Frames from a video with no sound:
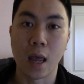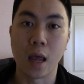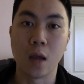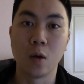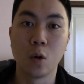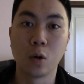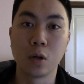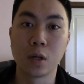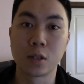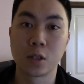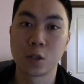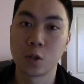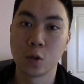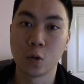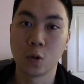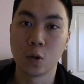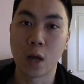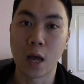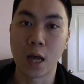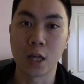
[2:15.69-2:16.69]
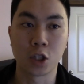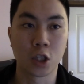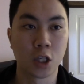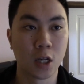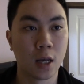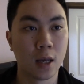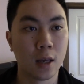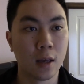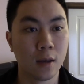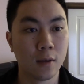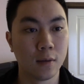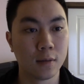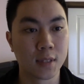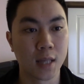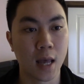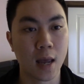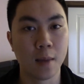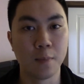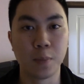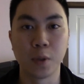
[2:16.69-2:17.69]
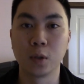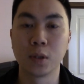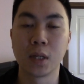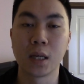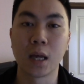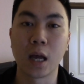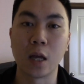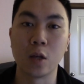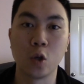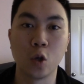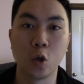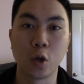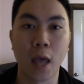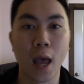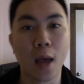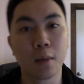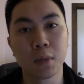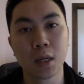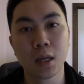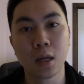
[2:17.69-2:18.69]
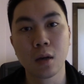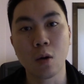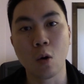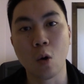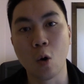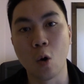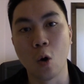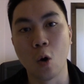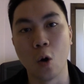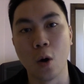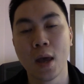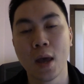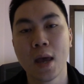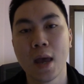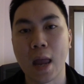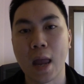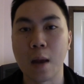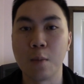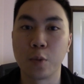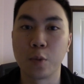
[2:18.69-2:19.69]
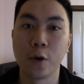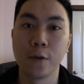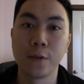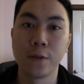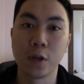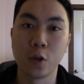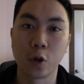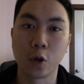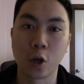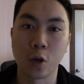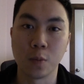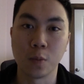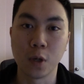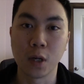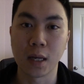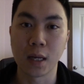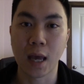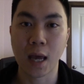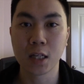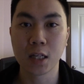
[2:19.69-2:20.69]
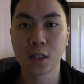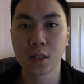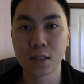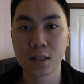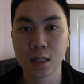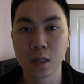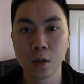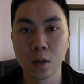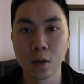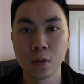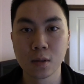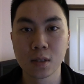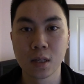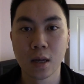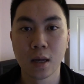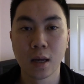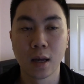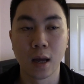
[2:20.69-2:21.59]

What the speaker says: in order to achieve, say, building a new cabinet or improving your communication skills,